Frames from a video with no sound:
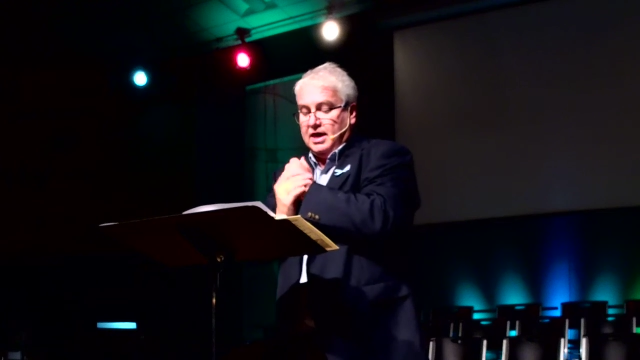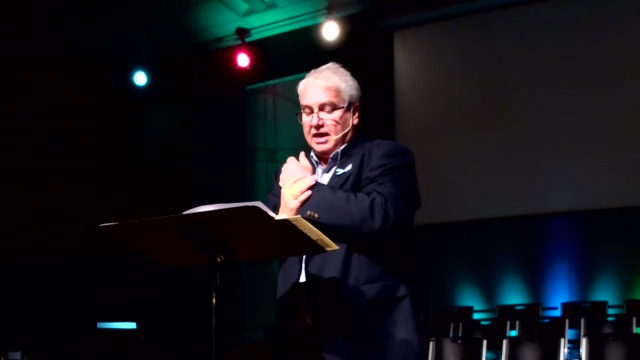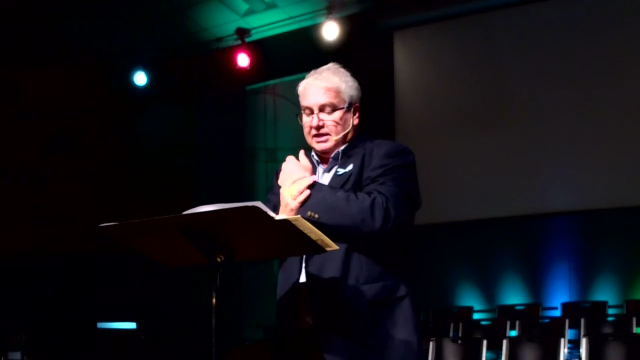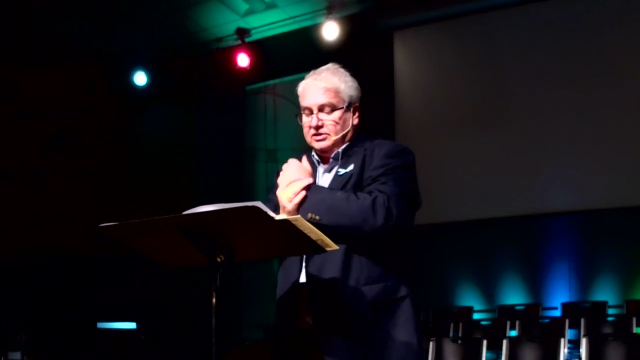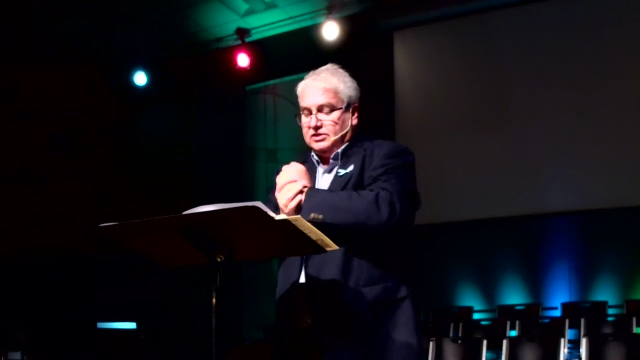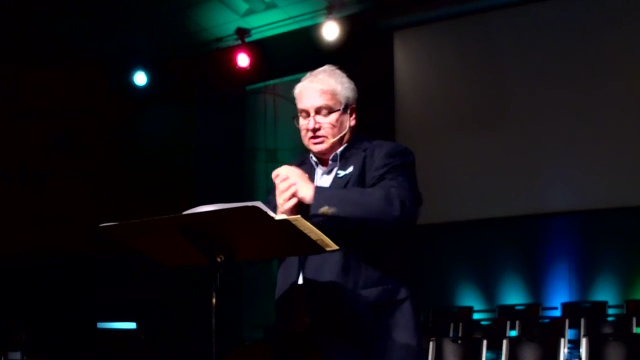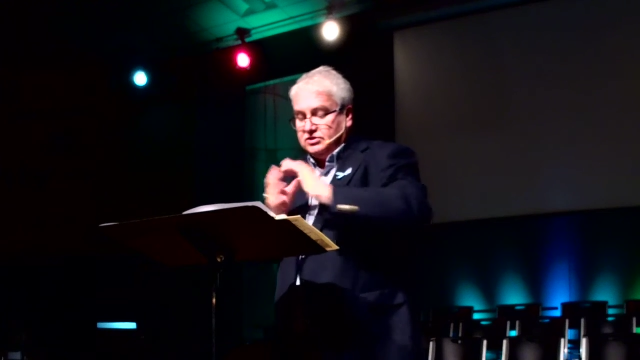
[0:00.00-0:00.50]
And
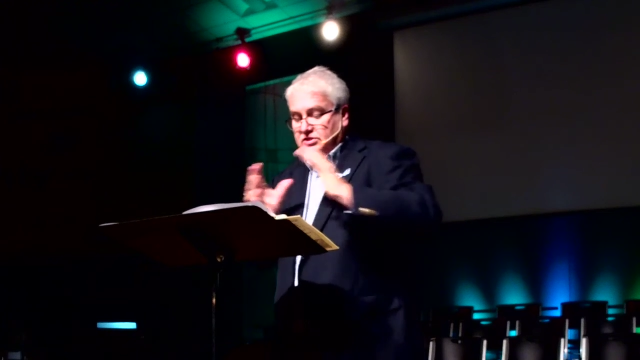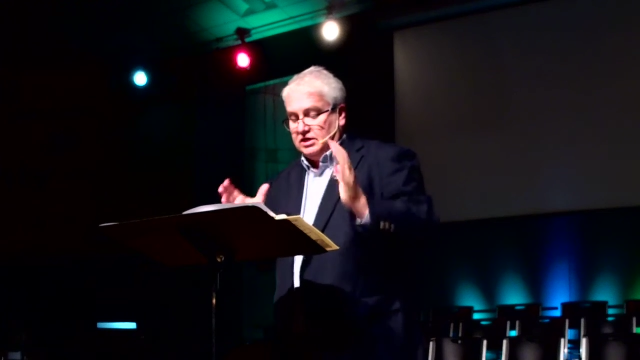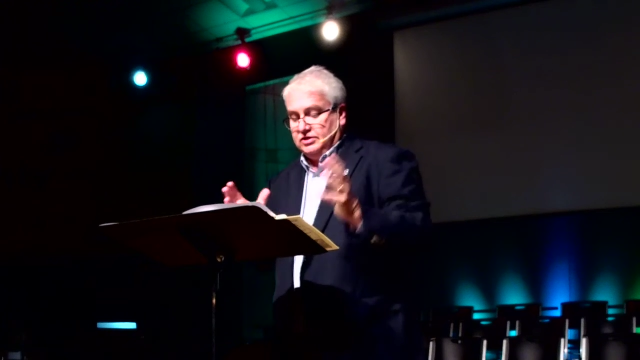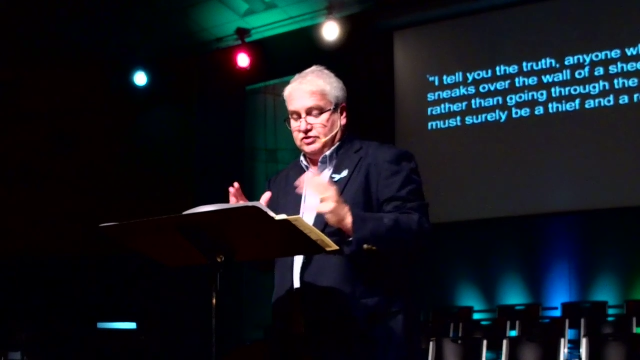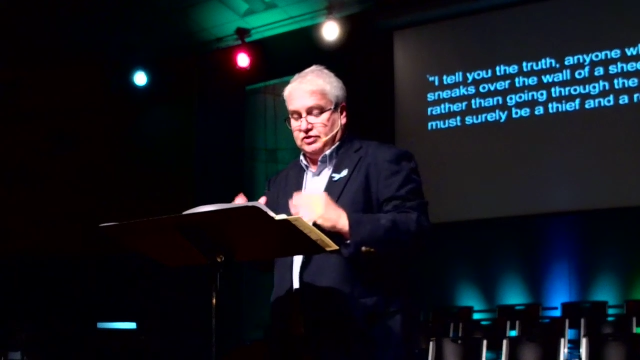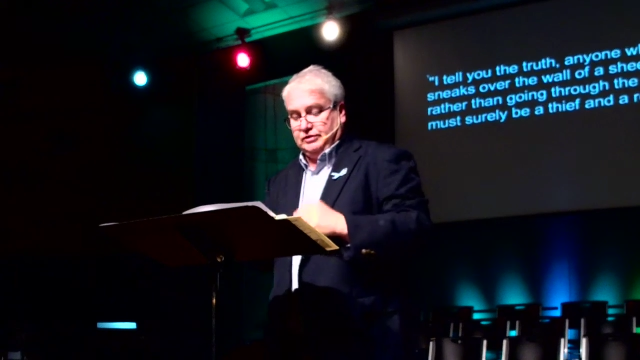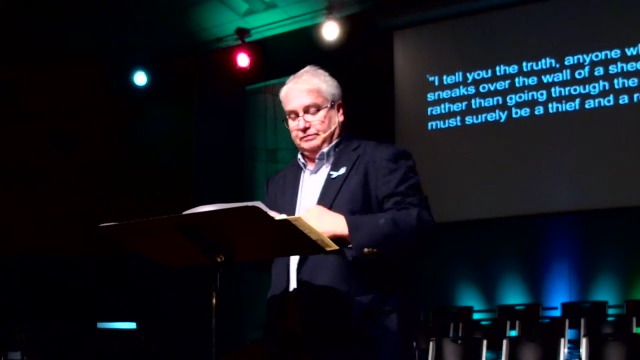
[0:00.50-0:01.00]
he says
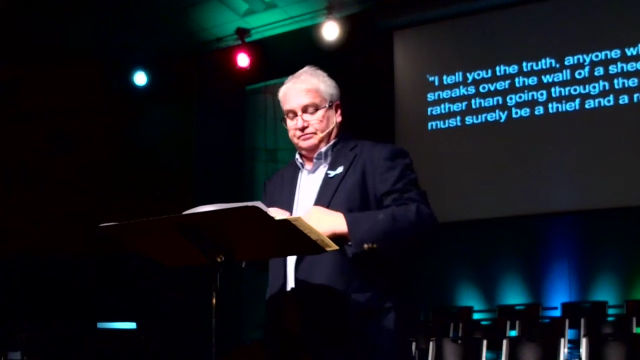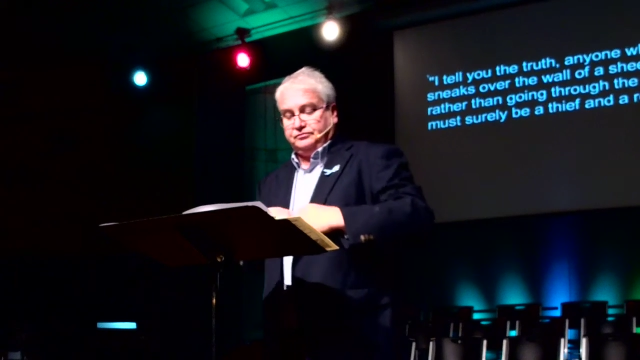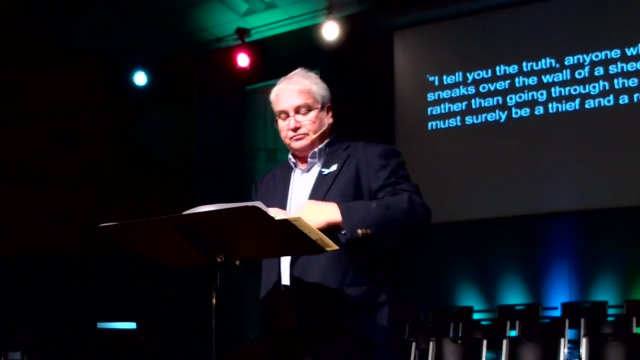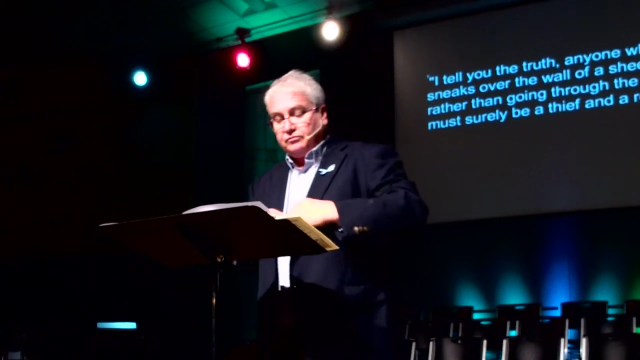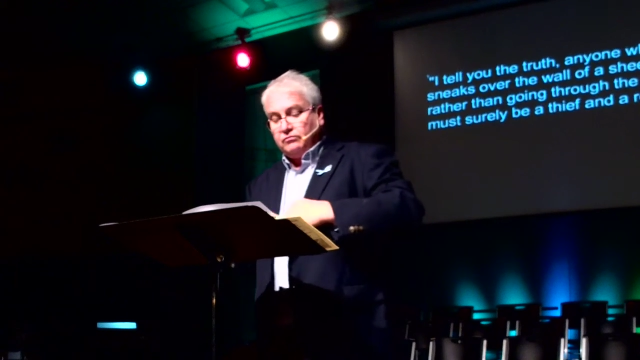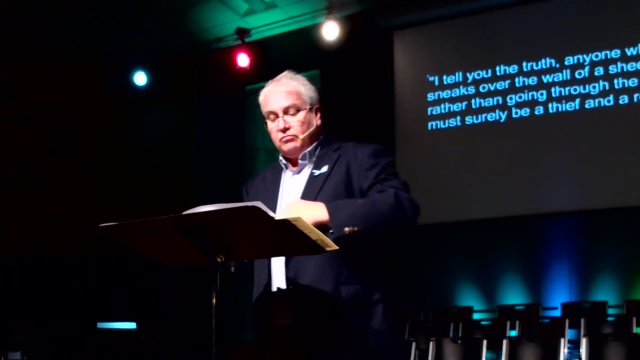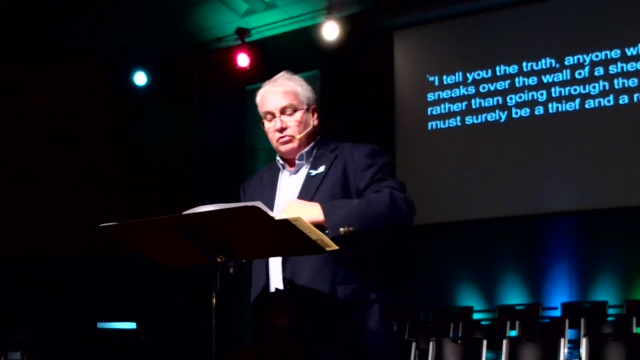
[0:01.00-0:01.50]
this
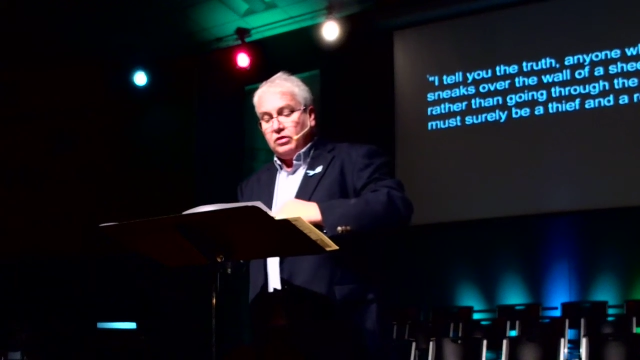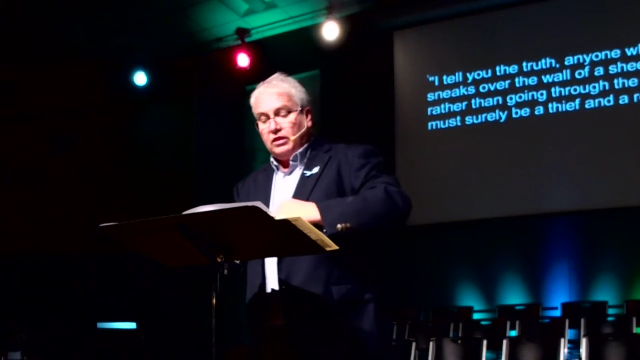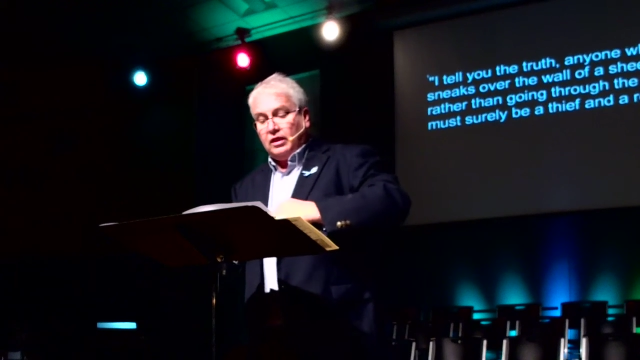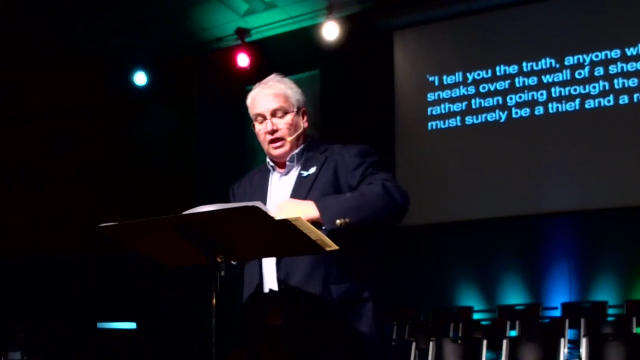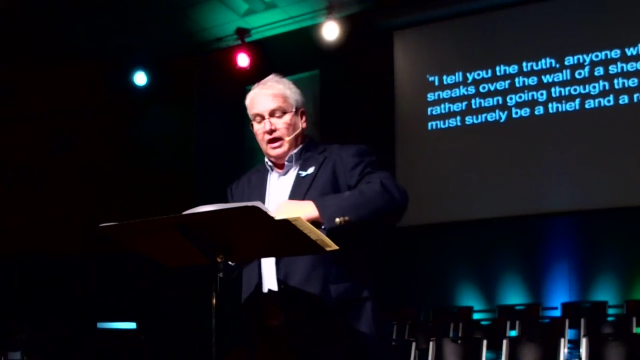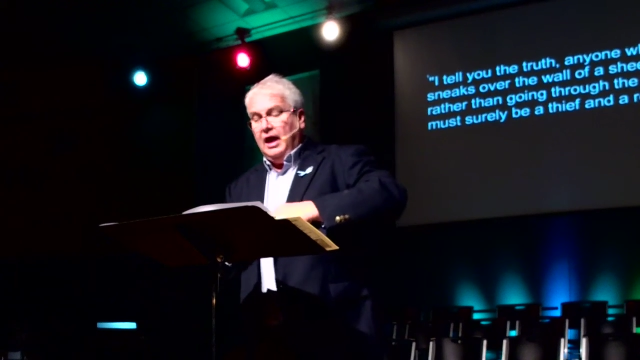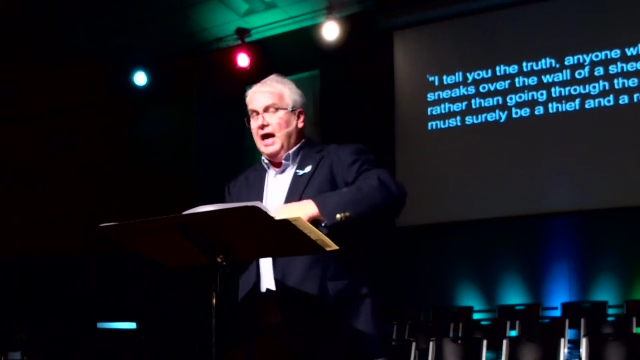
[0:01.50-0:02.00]

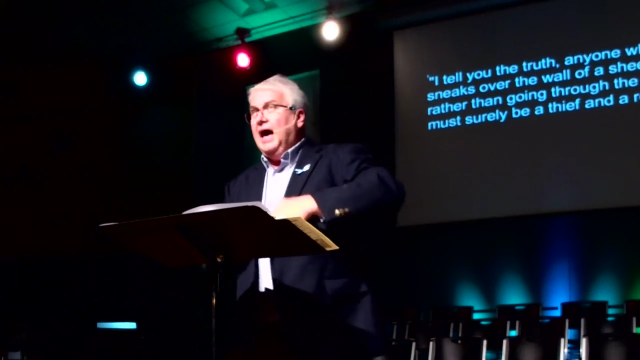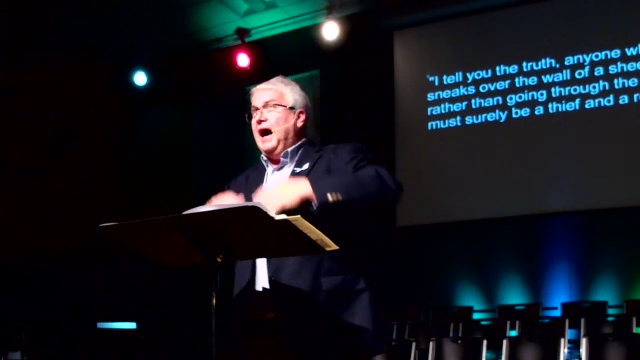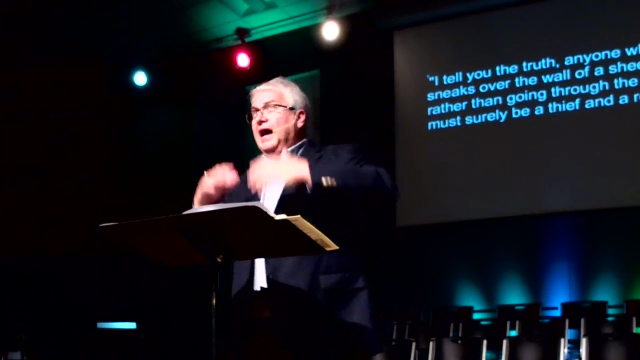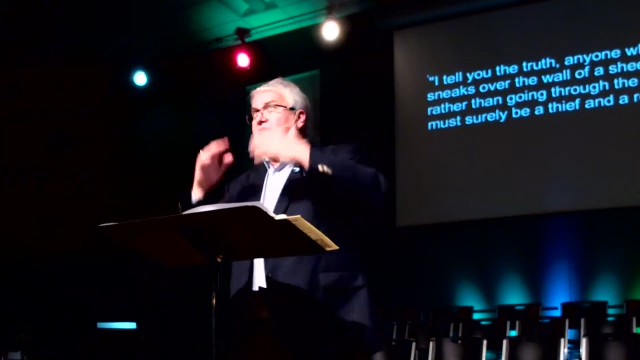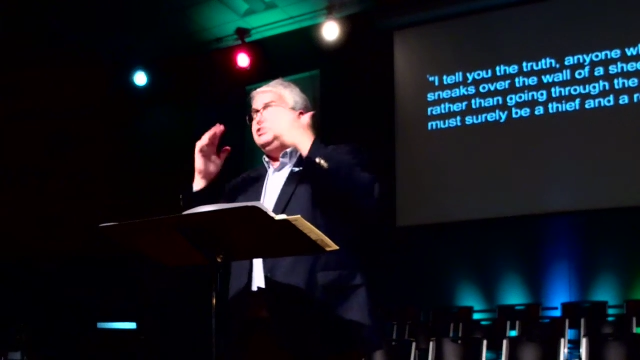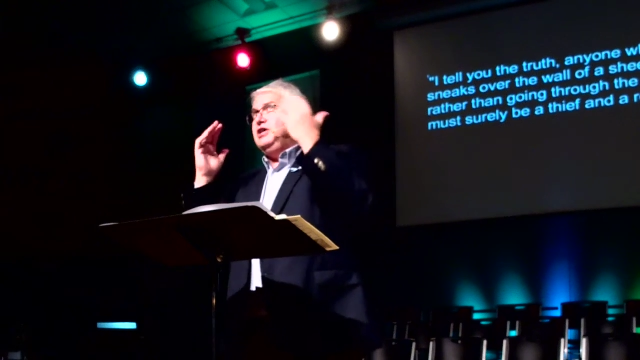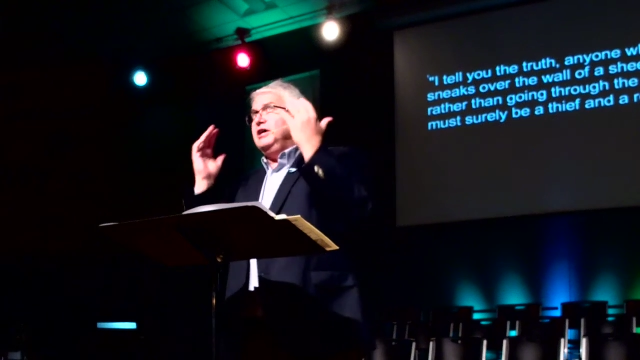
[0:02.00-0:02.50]

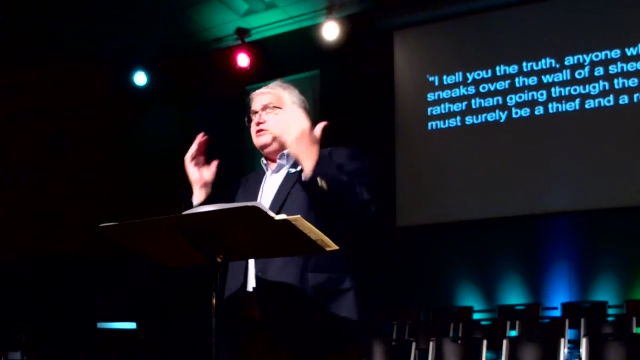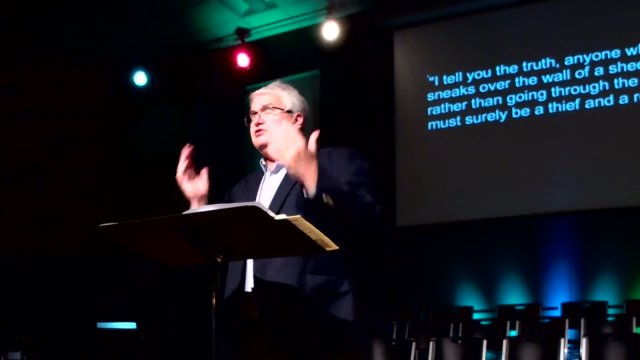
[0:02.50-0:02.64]
I tell